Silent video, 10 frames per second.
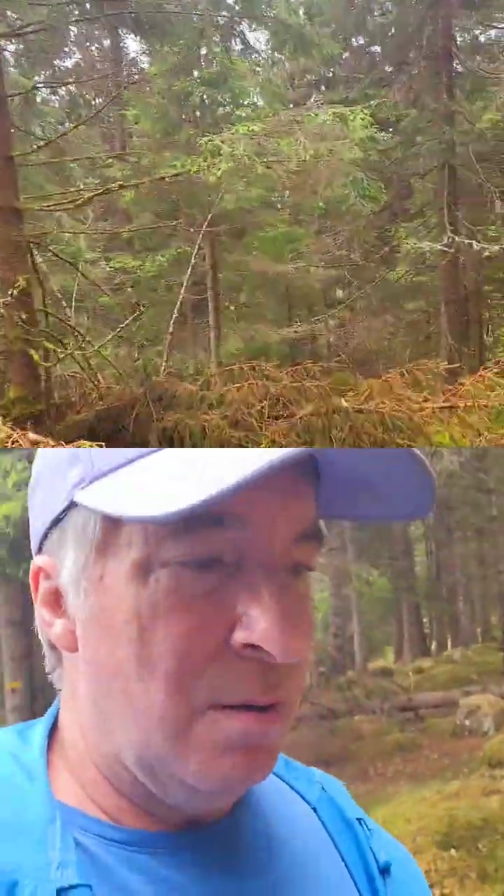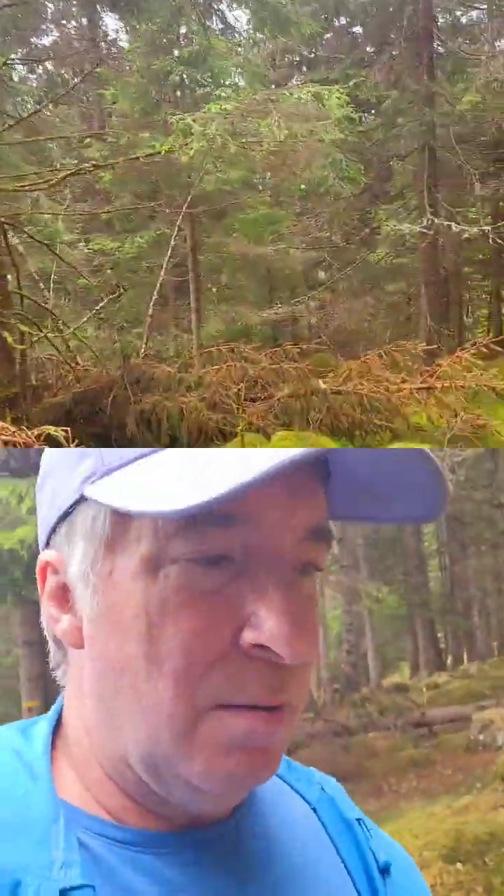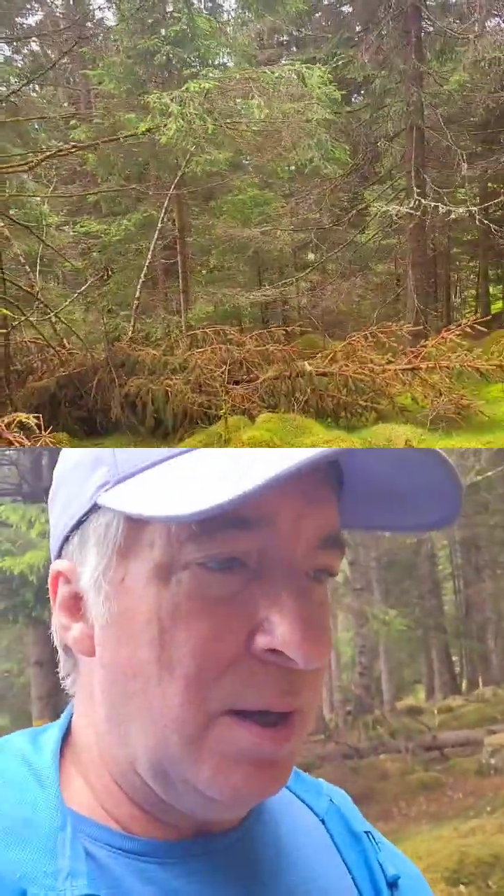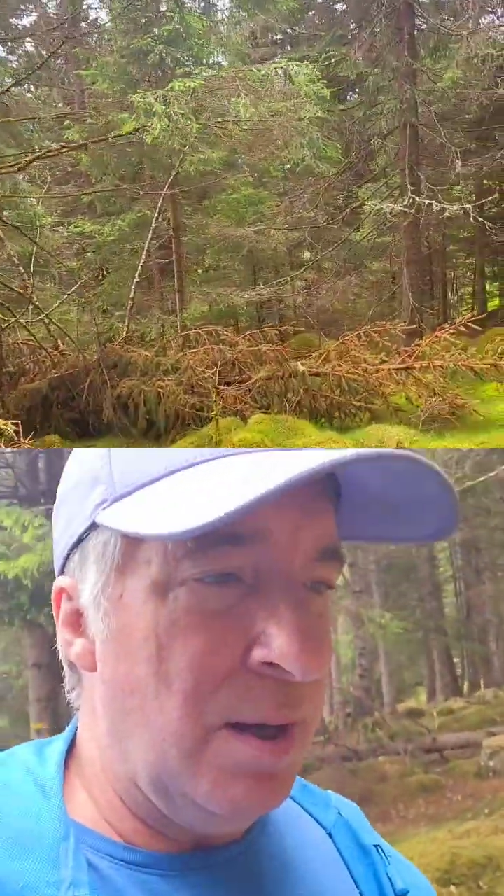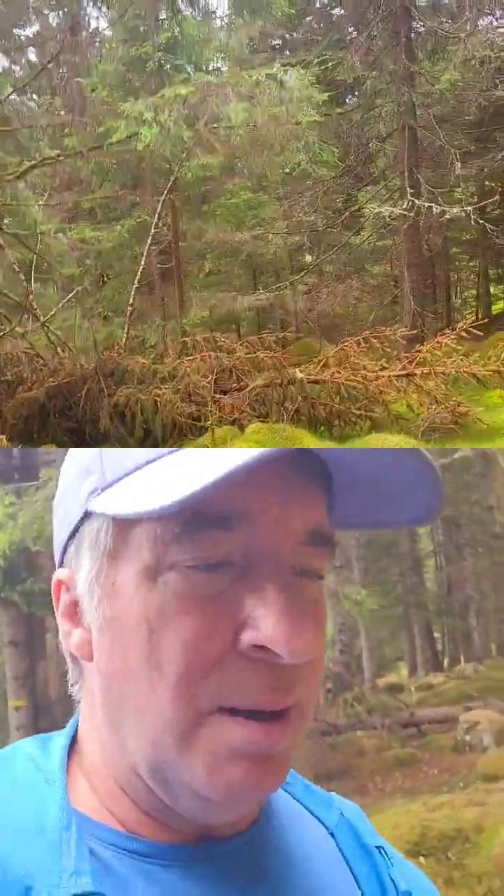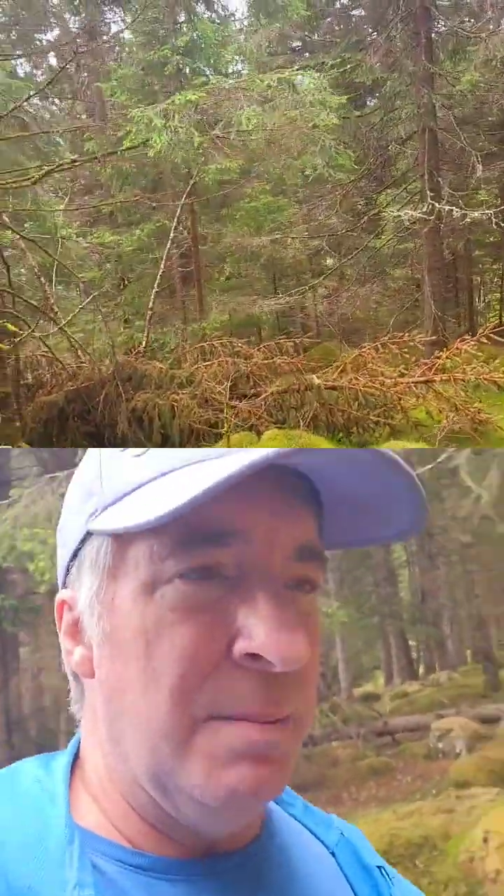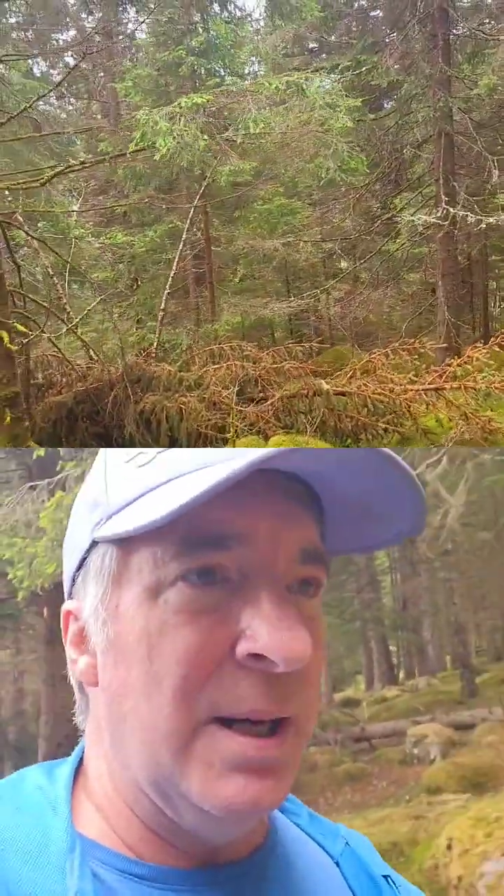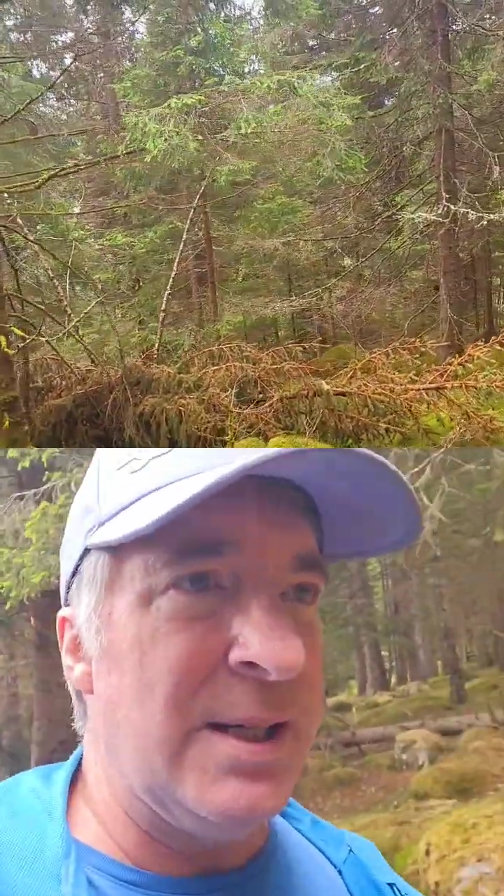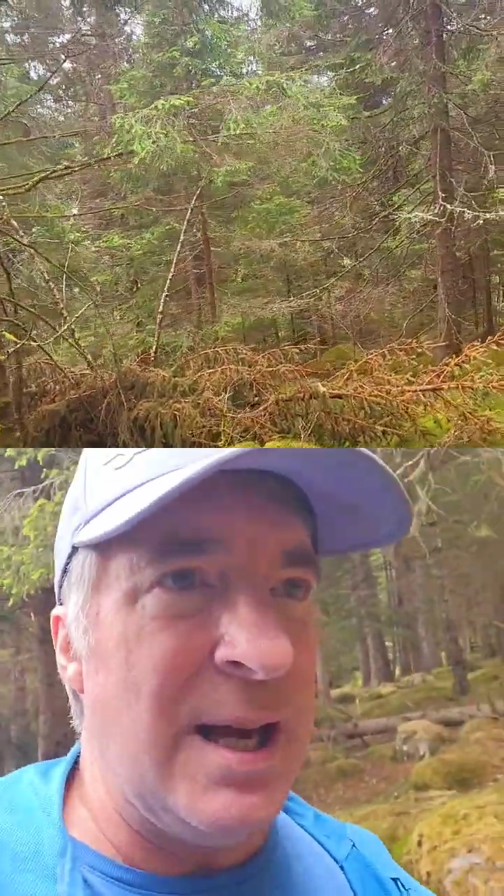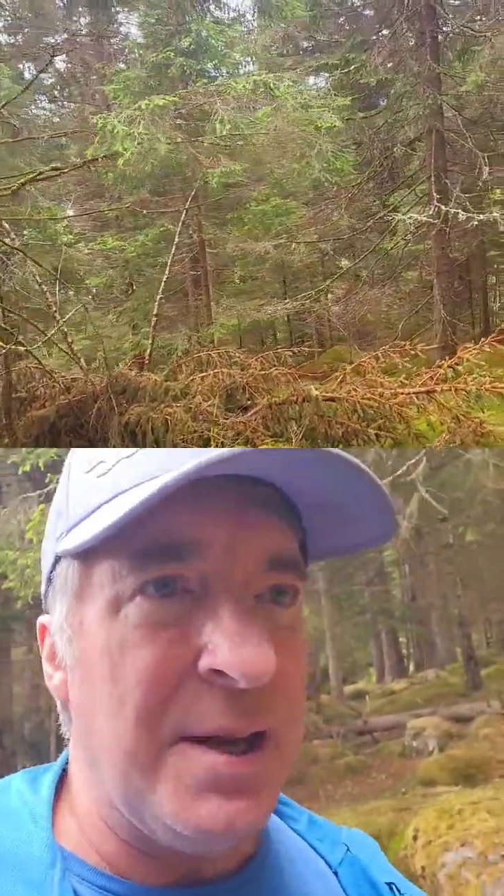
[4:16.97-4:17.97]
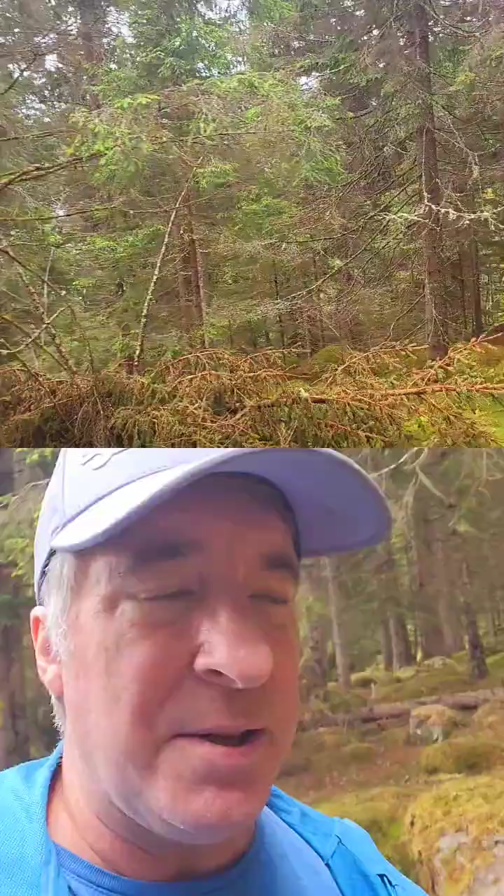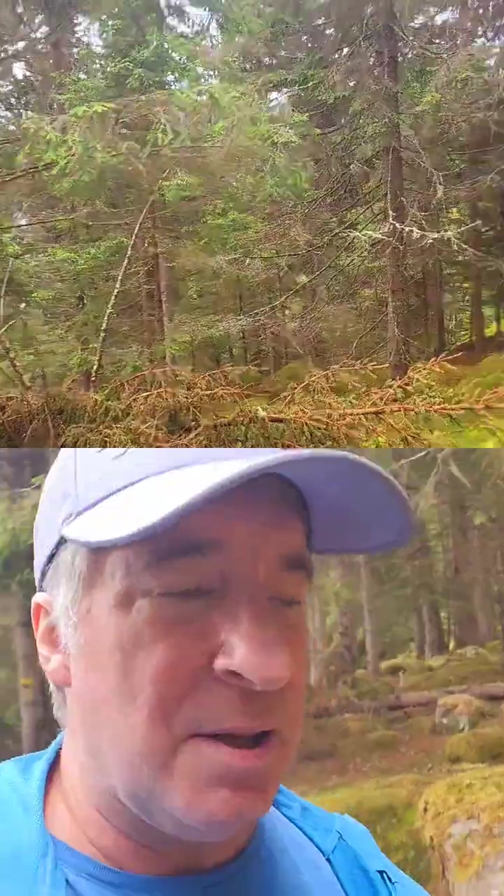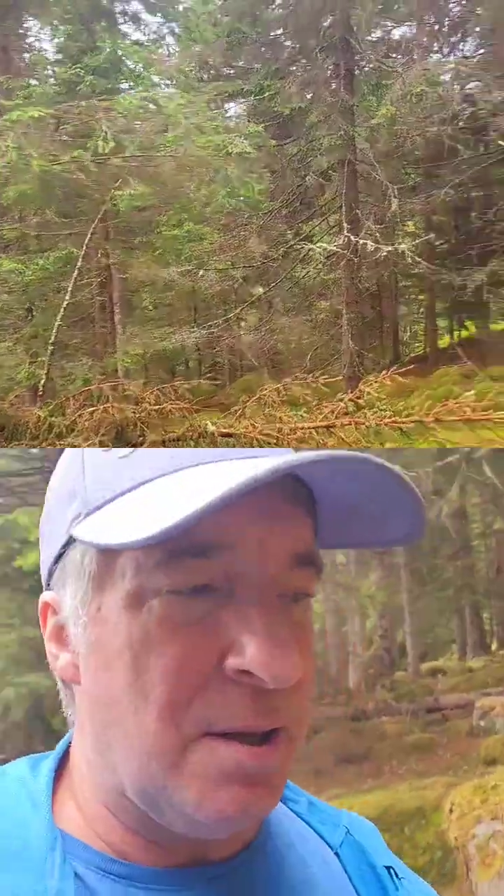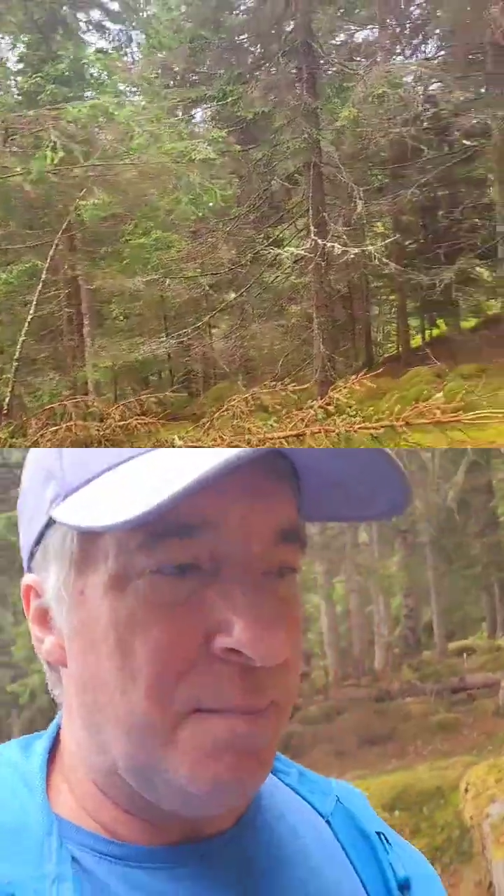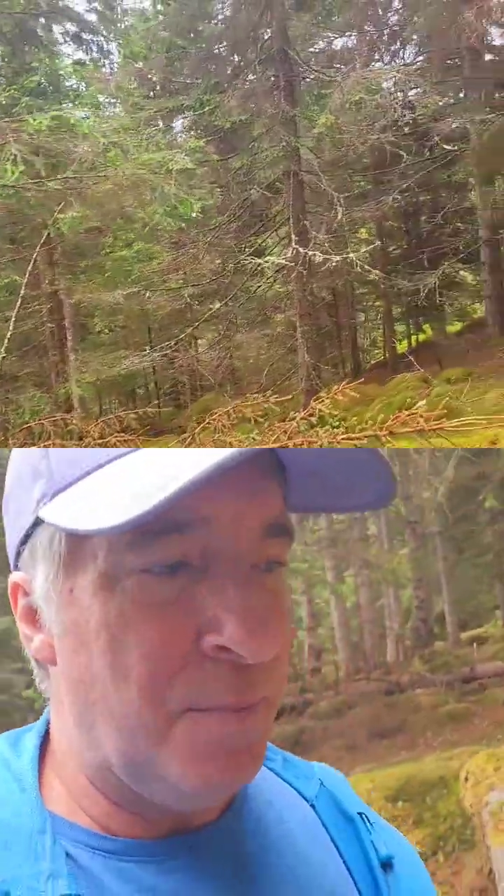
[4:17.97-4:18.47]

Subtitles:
a test."